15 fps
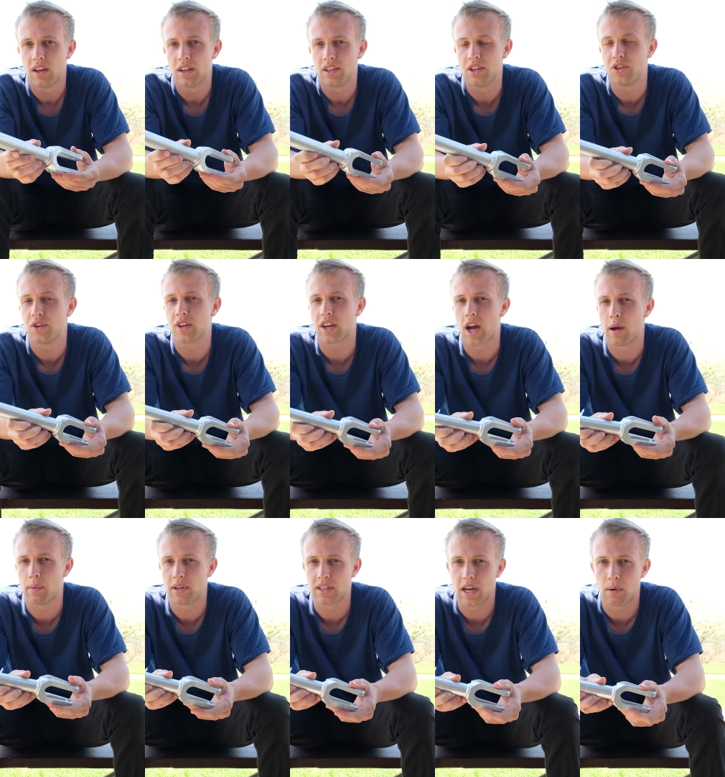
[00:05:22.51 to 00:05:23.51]
I need you to
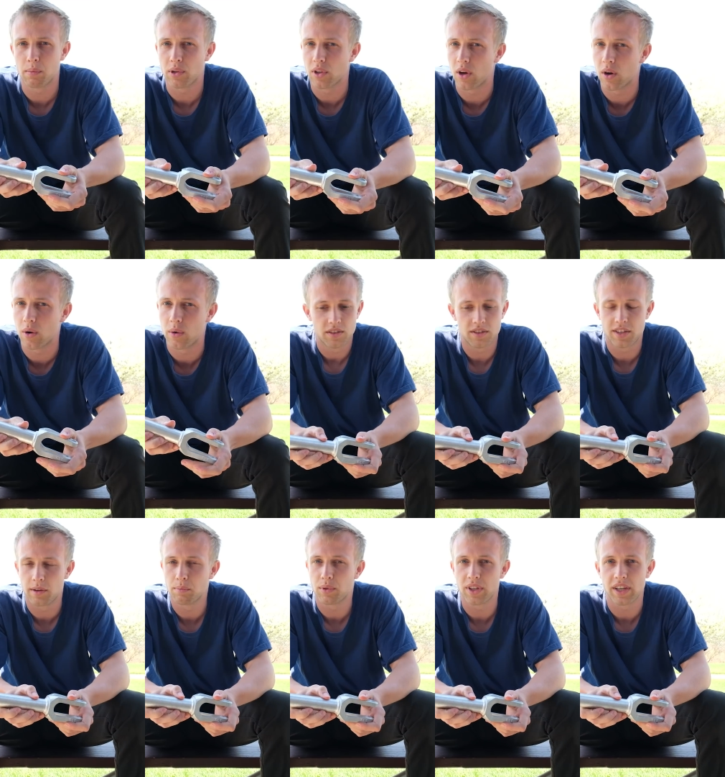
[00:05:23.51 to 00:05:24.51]
comment down below
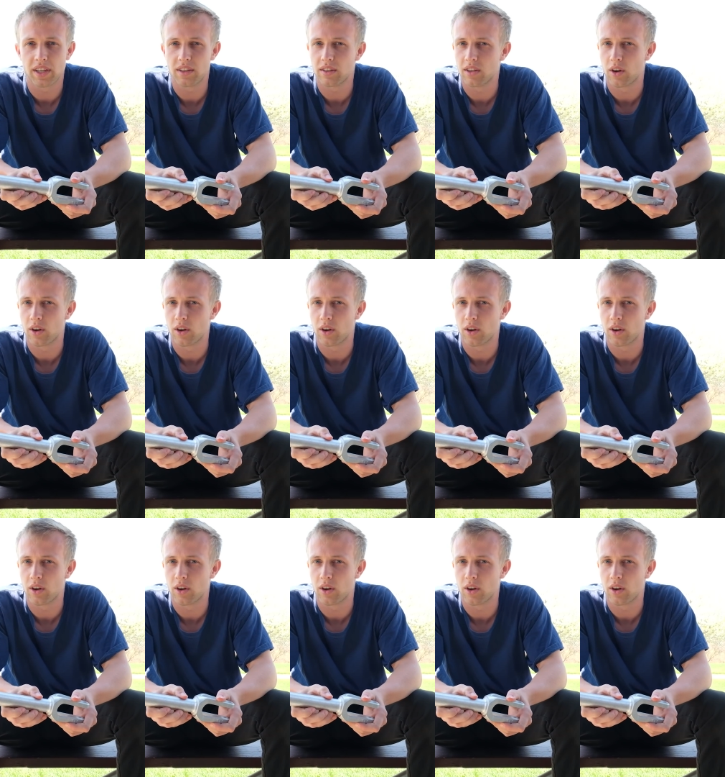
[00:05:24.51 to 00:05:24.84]
simply